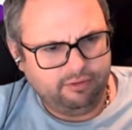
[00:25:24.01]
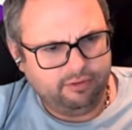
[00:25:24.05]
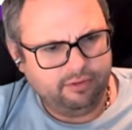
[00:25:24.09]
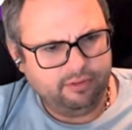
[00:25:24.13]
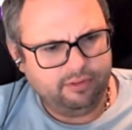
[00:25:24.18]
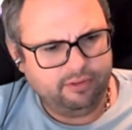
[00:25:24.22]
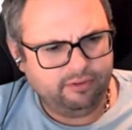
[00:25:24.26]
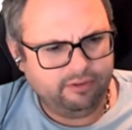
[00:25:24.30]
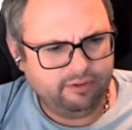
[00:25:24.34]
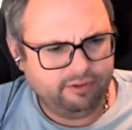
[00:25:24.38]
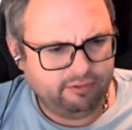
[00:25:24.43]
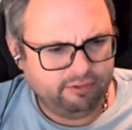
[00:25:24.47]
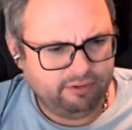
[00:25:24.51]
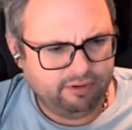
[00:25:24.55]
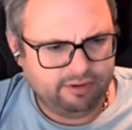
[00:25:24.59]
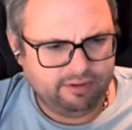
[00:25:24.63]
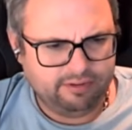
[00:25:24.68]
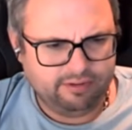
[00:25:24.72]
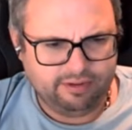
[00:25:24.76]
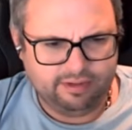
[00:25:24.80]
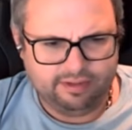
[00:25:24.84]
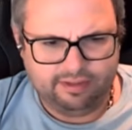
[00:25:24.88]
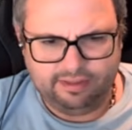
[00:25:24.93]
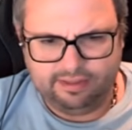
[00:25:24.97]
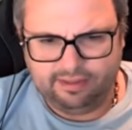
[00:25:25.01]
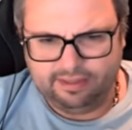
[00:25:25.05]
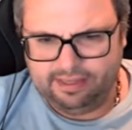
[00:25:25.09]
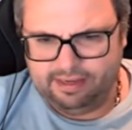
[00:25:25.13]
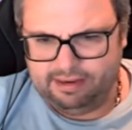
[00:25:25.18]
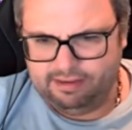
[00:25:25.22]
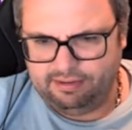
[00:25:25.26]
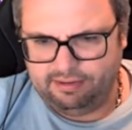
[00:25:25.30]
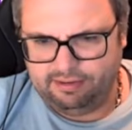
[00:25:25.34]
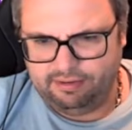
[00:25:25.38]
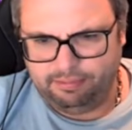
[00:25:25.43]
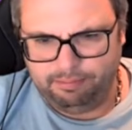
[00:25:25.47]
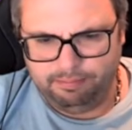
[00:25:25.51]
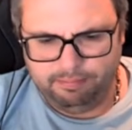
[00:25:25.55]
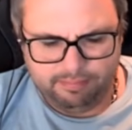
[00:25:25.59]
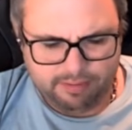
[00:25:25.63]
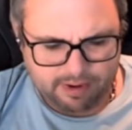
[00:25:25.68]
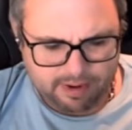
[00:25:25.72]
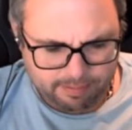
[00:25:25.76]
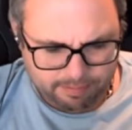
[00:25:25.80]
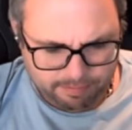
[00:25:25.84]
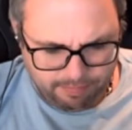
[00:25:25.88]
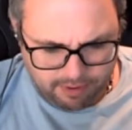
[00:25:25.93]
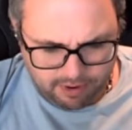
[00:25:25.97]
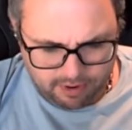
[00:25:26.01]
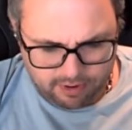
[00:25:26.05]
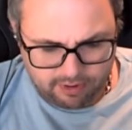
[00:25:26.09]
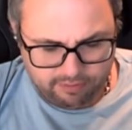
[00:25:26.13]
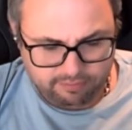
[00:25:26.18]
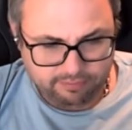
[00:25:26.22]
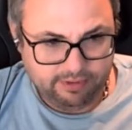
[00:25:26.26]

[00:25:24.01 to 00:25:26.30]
So this digit is at least a part